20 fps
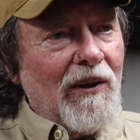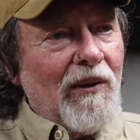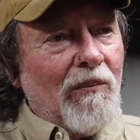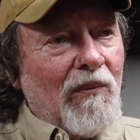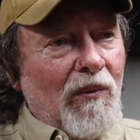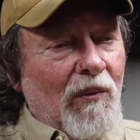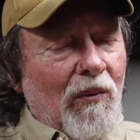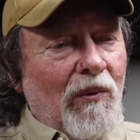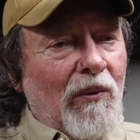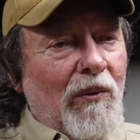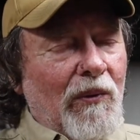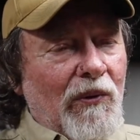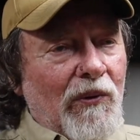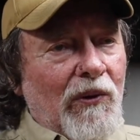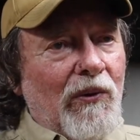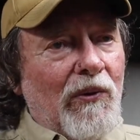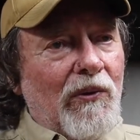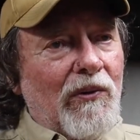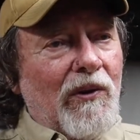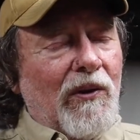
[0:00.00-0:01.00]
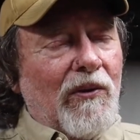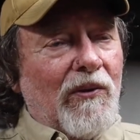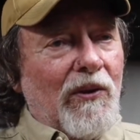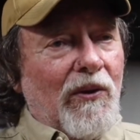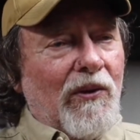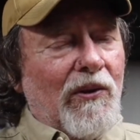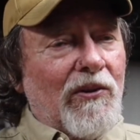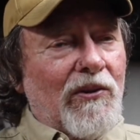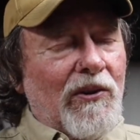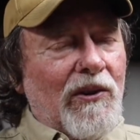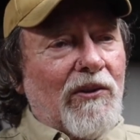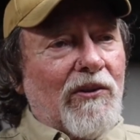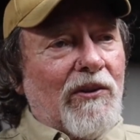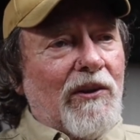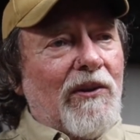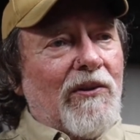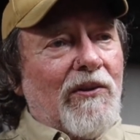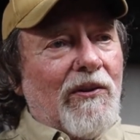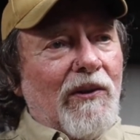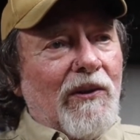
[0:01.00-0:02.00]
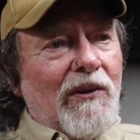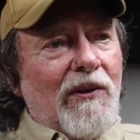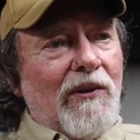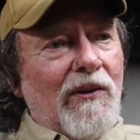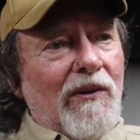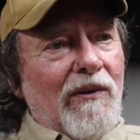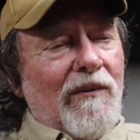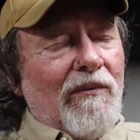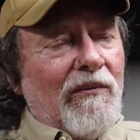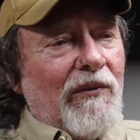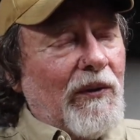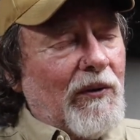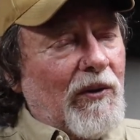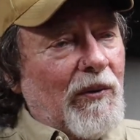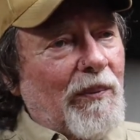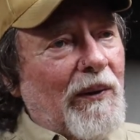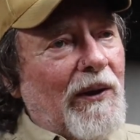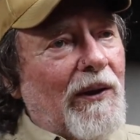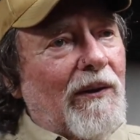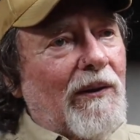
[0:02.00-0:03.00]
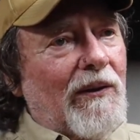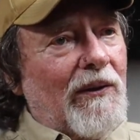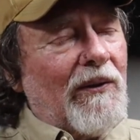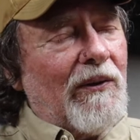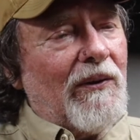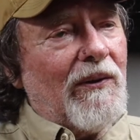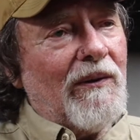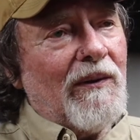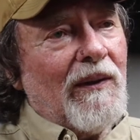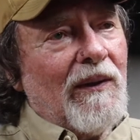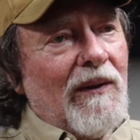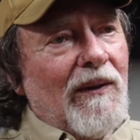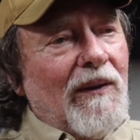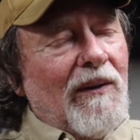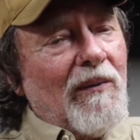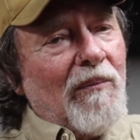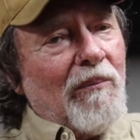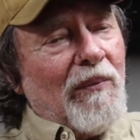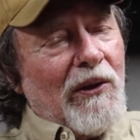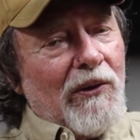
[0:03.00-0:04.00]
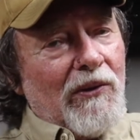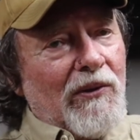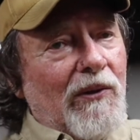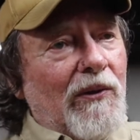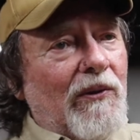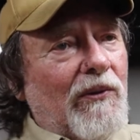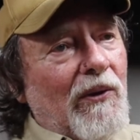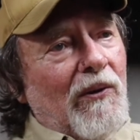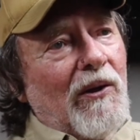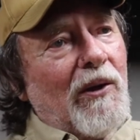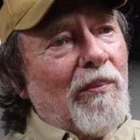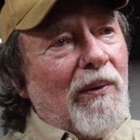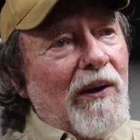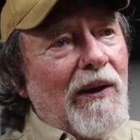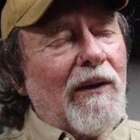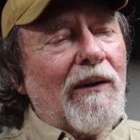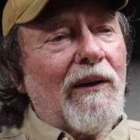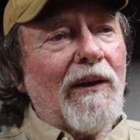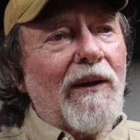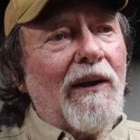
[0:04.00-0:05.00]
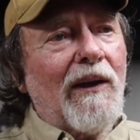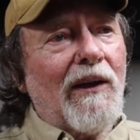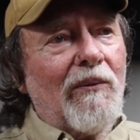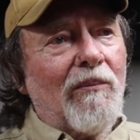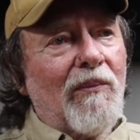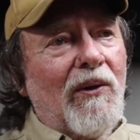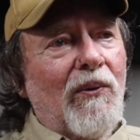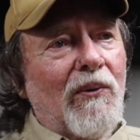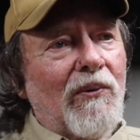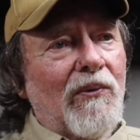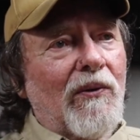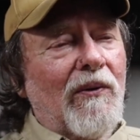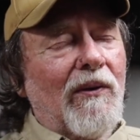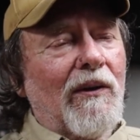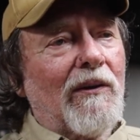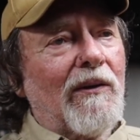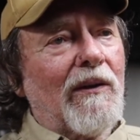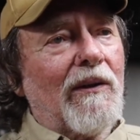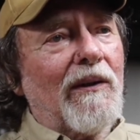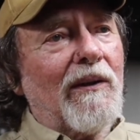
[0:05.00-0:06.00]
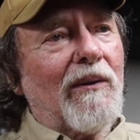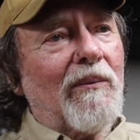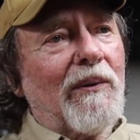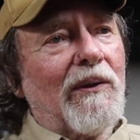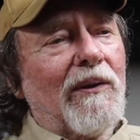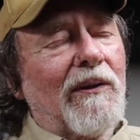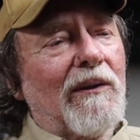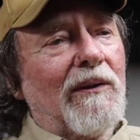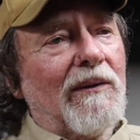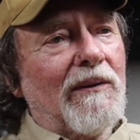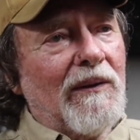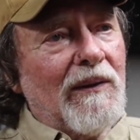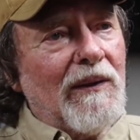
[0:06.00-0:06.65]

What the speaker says: But we were using a 36-inch leader, 50-pound leader, basically 30-pound line most of the time, and